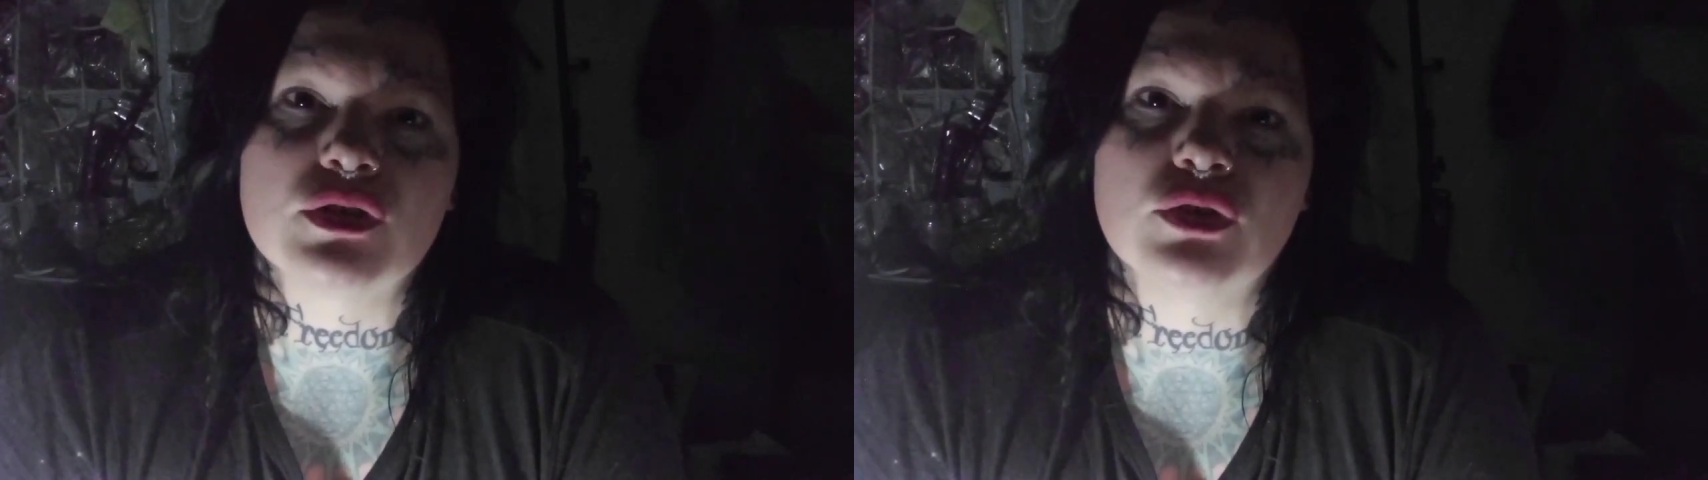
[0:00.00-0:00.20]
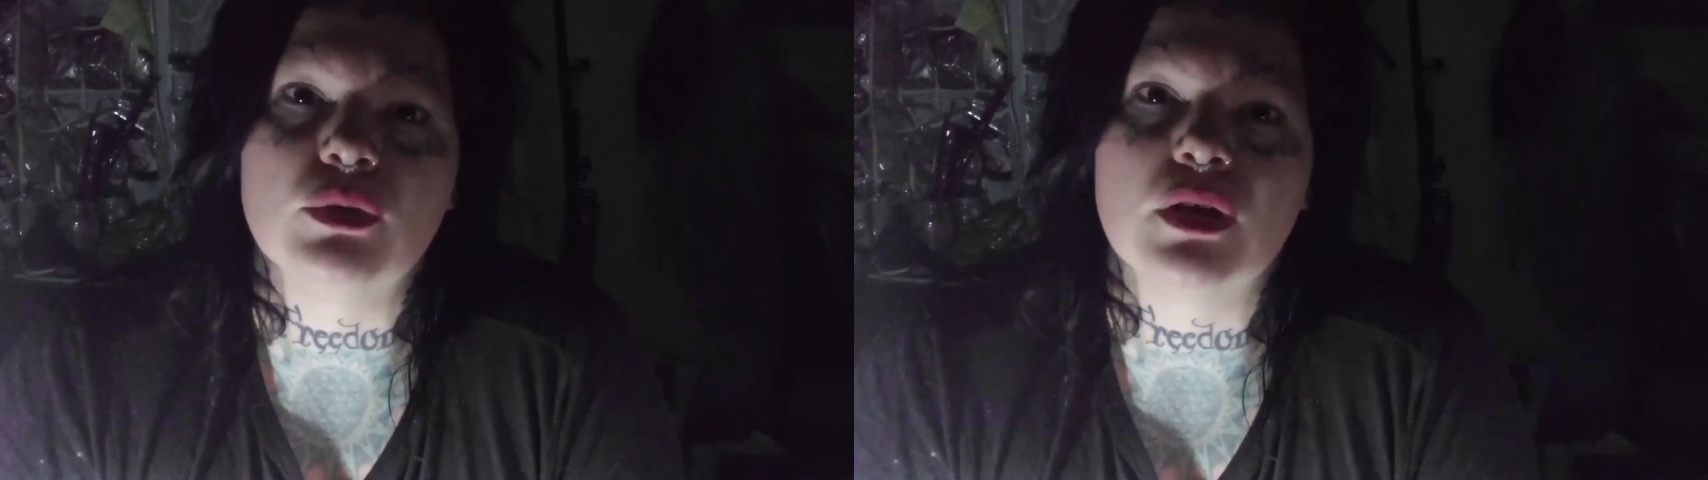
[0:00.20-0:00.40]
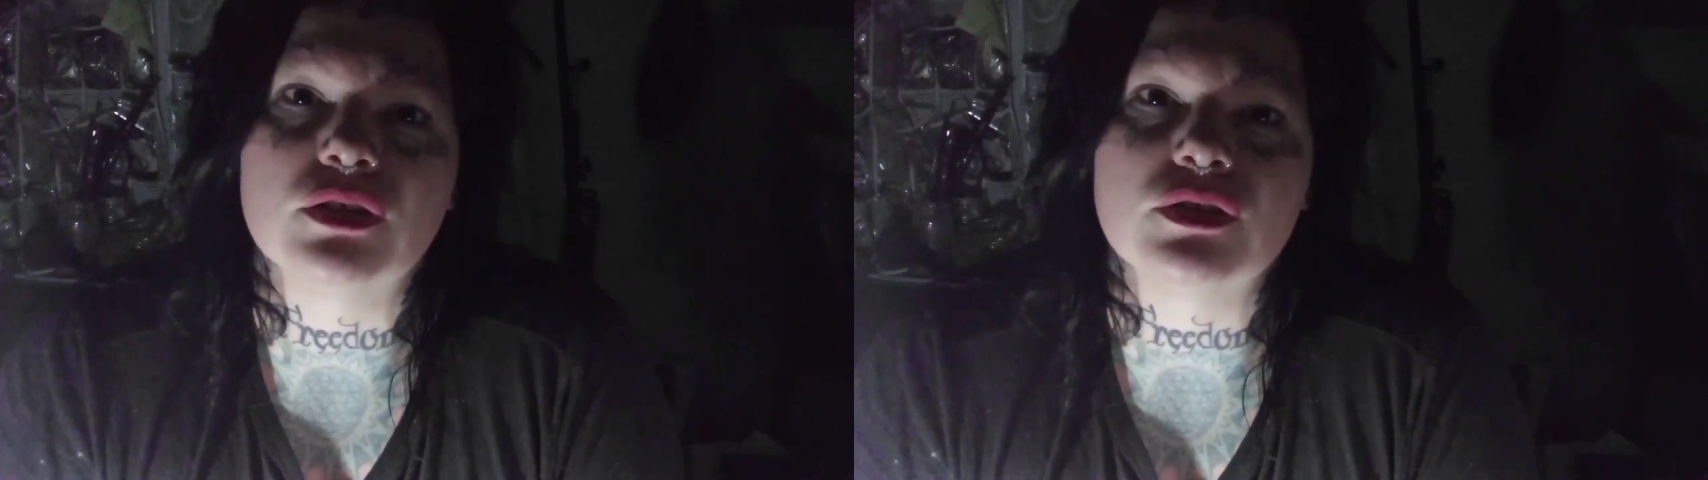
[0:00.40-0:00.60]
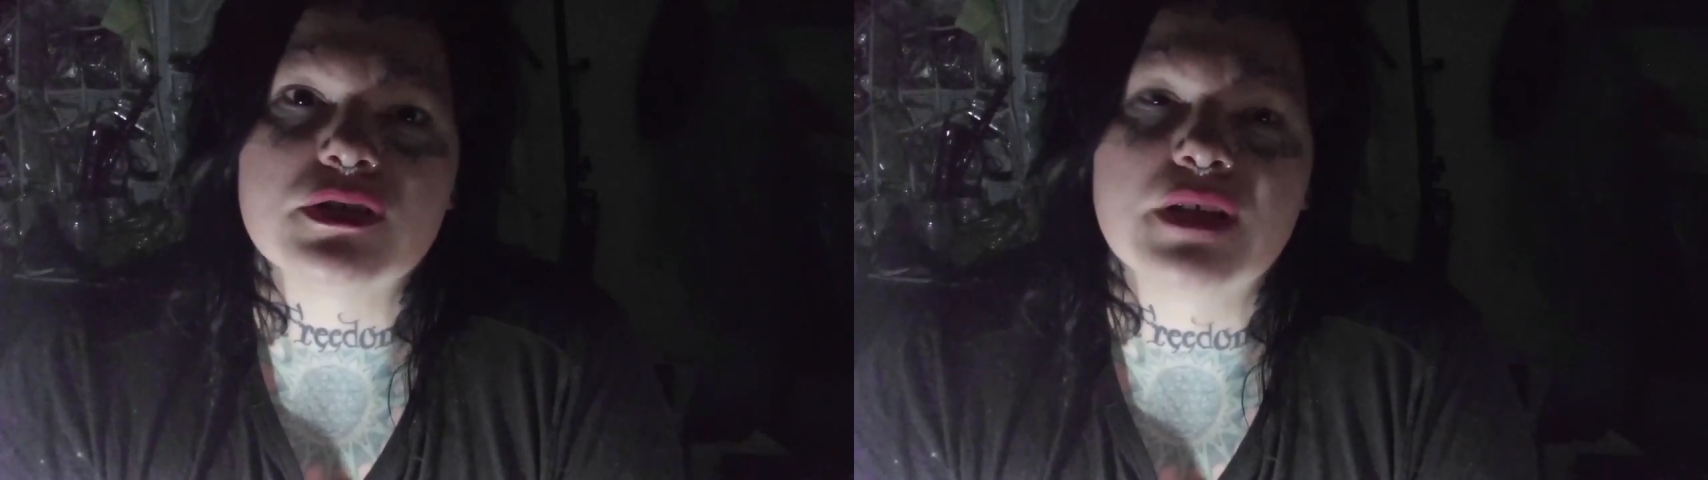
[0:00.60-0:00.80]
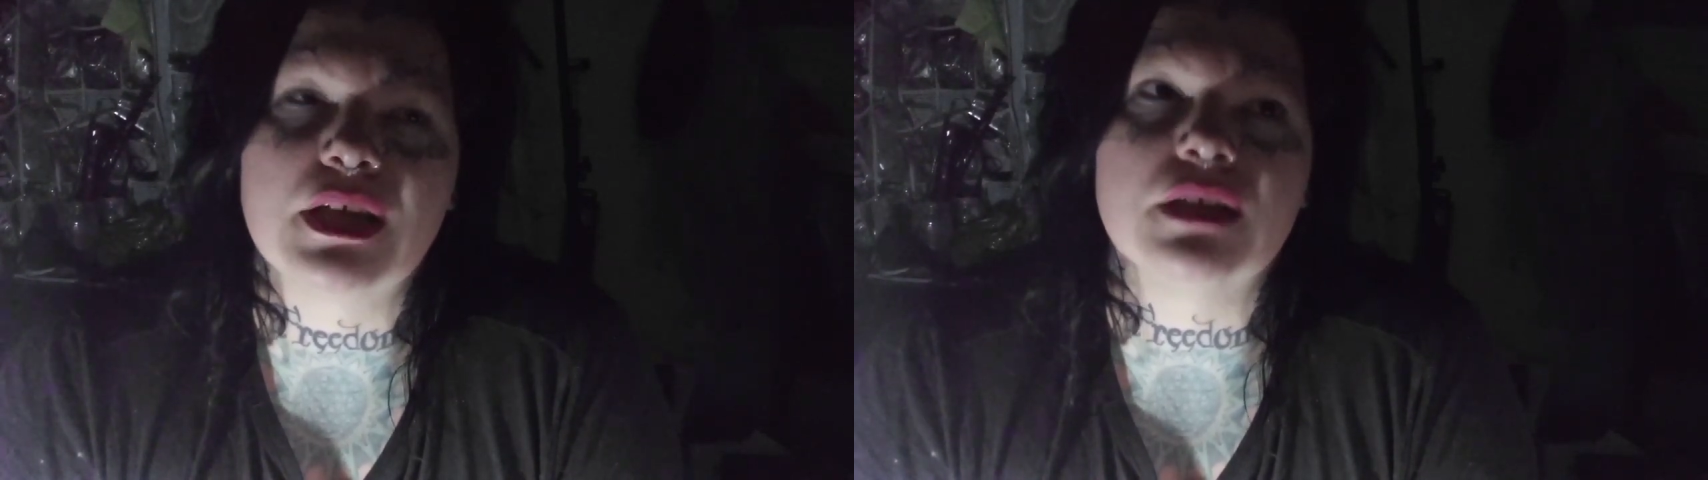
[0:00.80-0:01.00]
who will
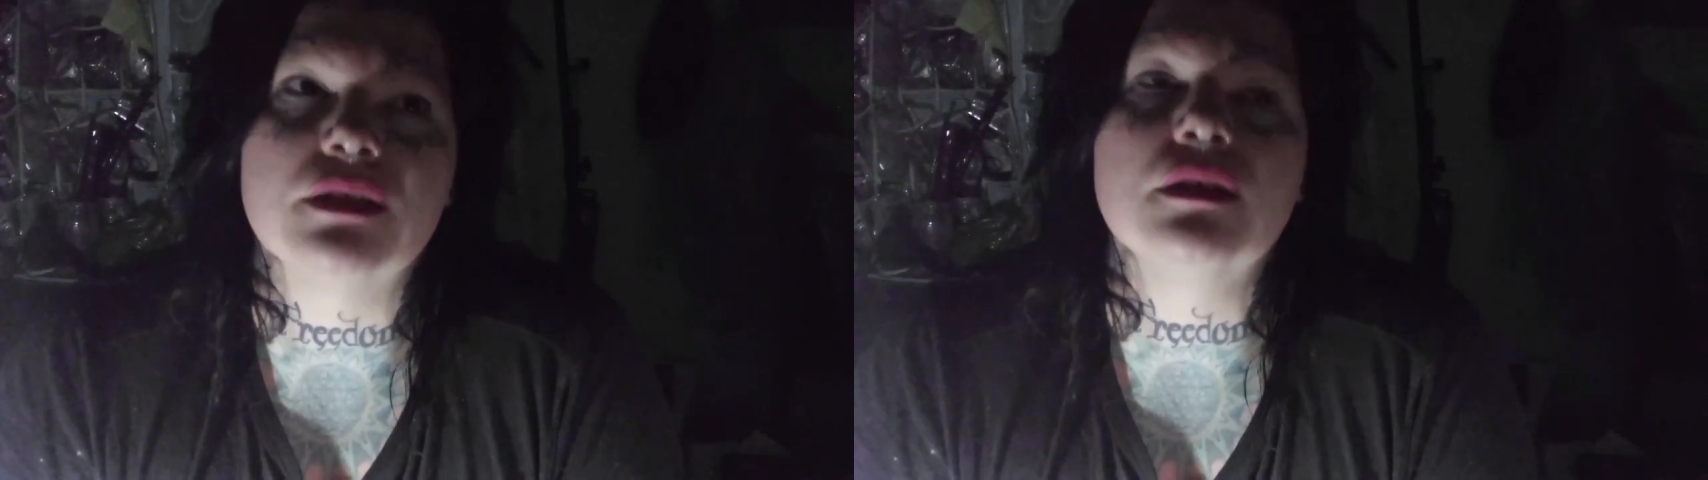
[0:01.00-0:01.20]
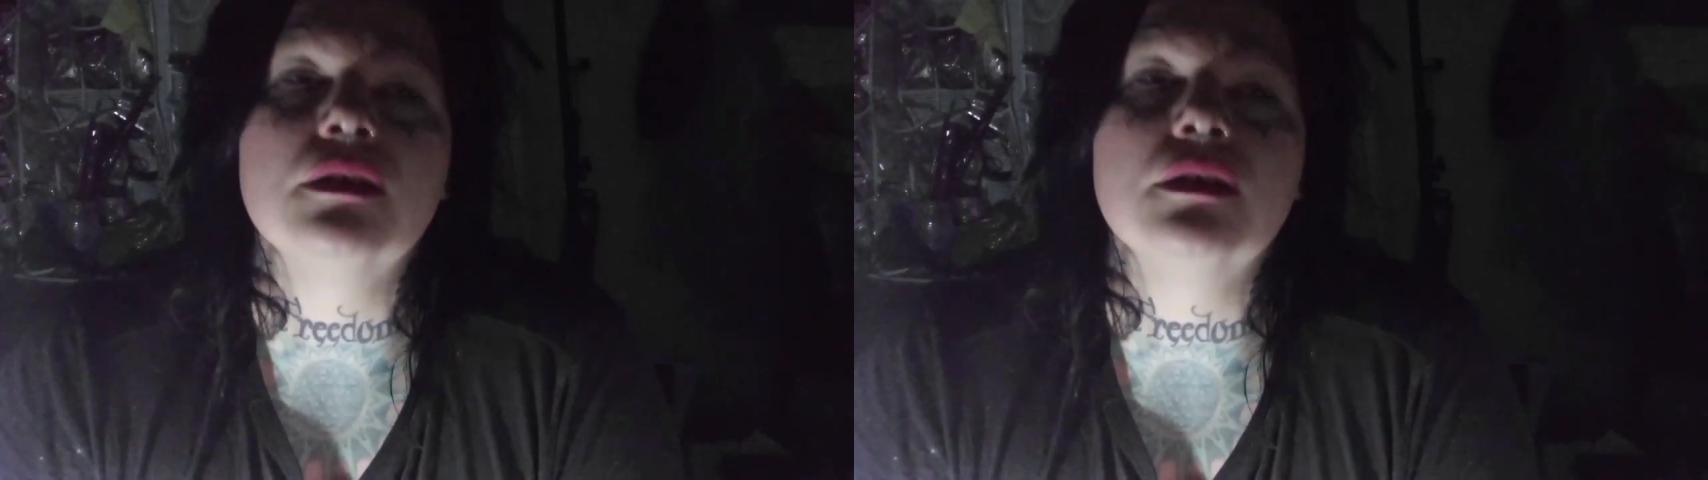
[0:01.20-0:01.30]
understand."